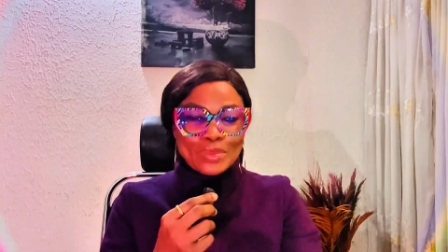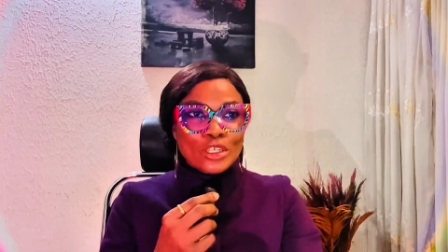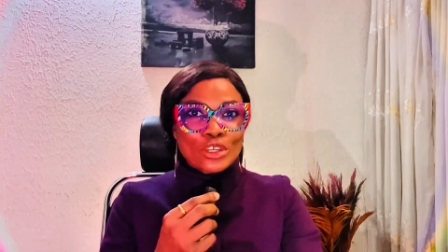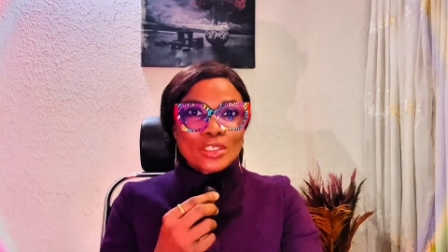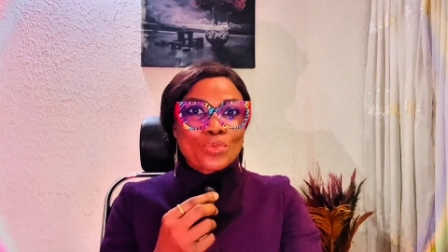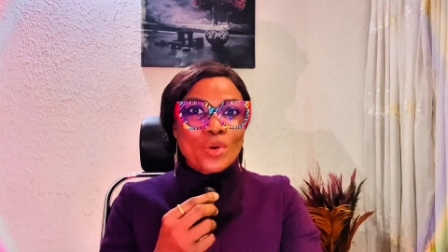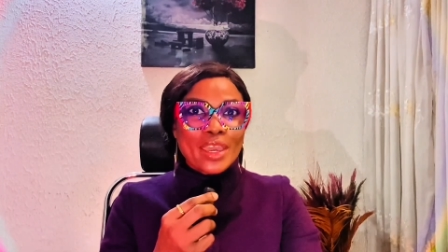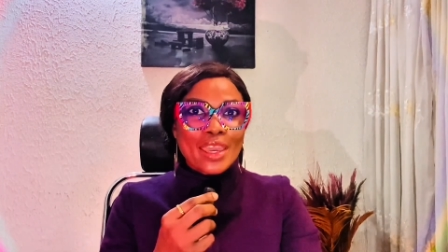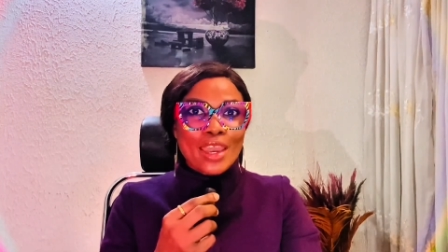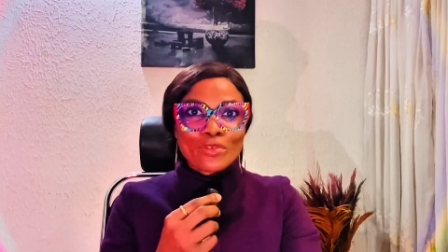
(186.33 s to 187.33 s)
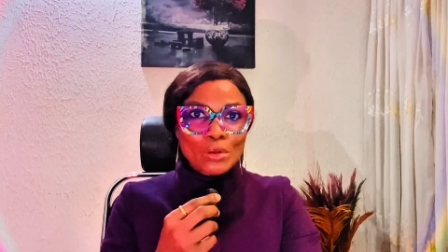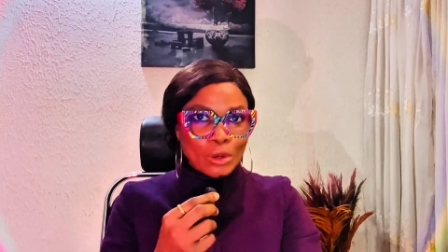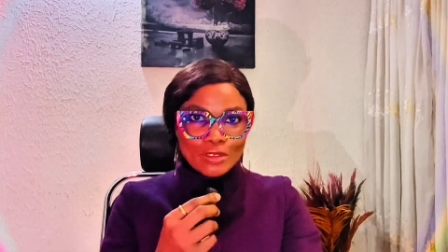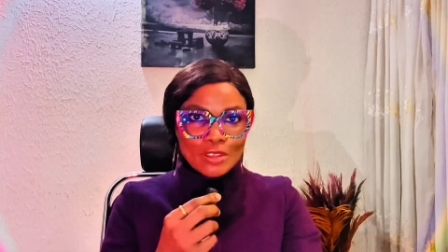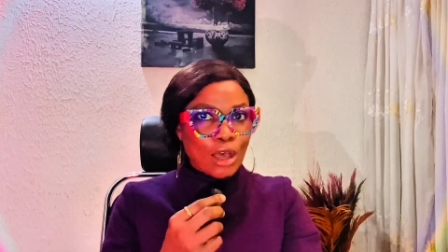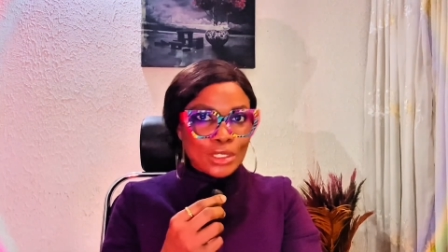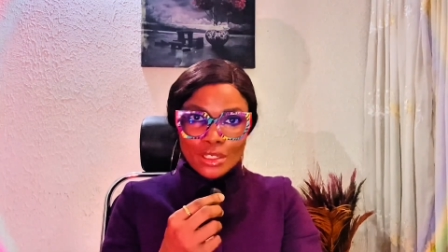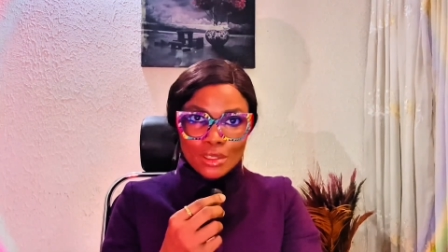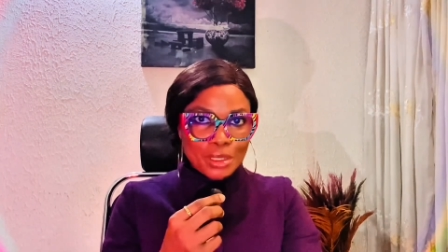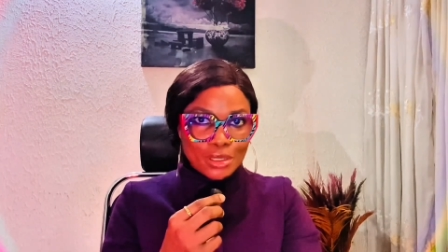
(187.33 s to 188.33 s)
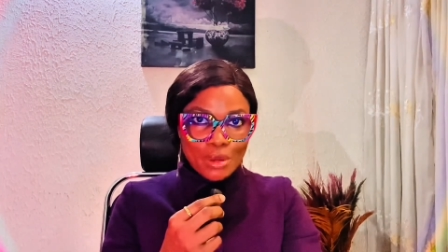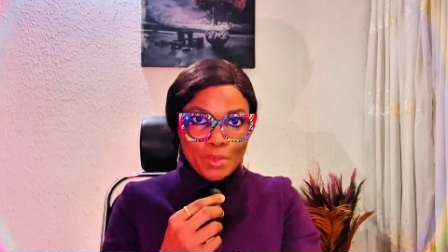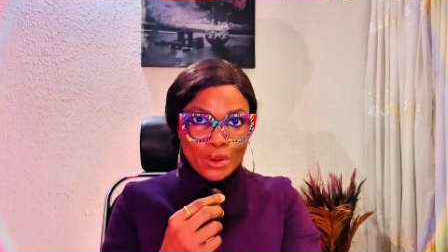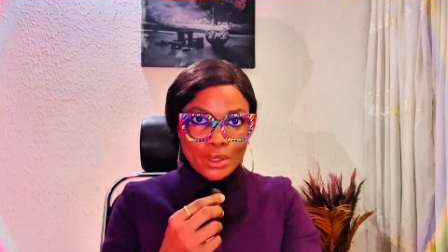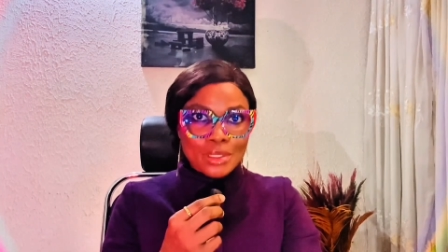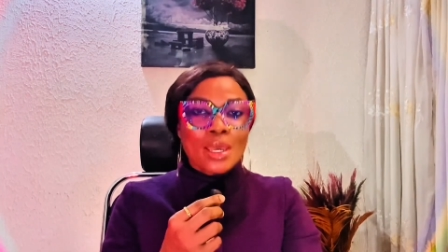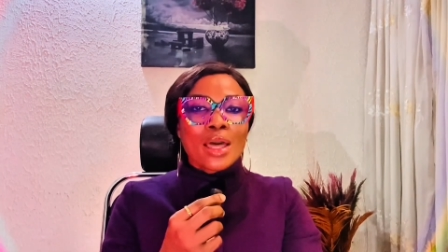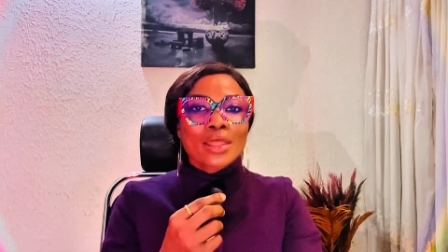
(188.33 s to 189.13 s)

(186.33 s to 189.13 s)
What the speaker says: just the way every month I'll send something to my parents.